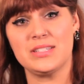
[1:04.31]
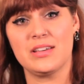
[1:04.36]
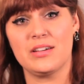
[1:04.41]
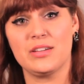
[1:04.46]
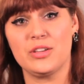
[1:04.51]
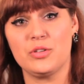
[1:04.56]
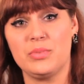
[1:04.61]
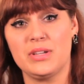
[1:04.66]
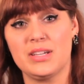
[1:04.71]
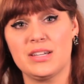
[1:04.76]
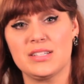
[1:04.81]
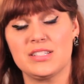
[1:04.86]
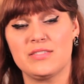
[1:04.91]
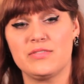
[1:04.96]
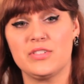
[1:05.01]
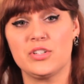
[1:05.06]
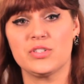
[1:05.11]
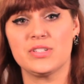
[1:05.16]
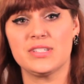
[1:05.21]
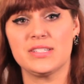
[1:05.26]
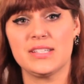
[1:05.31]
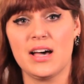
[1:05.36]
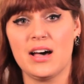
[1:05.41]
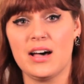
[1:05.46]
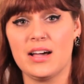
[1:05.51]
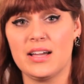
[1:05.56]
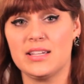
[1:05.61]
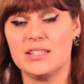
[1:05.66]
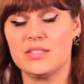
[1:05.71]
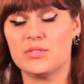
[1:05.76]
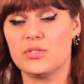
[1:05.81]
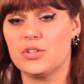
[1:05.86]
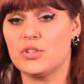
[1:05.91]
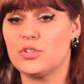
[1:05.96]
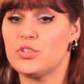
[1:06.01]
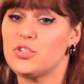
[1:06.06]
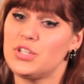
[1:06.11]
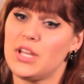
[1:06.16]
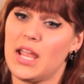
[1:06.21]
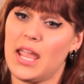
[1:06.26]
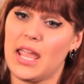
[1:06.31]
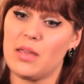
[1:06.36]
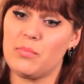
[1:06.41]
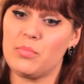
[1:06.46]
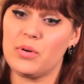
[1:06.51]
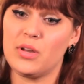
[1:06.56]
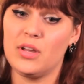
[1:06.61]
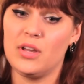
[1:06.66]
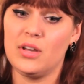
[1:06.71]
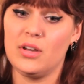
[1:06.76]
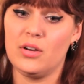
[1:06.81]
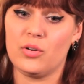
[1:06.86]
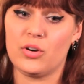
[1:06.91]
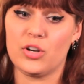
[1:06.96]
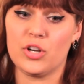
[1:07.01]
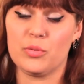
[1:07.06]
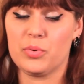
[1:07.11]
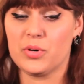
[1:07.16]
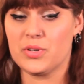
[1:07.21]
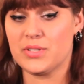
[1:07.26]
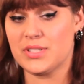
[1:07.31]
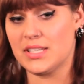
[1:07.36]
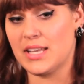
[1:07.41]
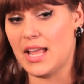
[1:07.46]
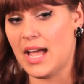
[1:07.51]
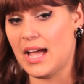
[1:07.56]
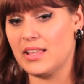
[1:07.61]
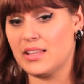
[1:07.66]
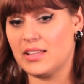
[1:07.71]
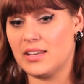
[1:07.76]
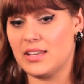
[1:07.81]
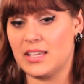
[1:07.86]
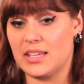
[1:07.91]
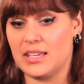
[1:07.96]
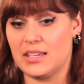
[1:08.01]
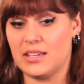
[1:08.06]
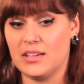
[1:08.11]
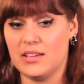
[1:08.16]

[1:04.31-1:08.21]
tell you because of your size or your shape or your personality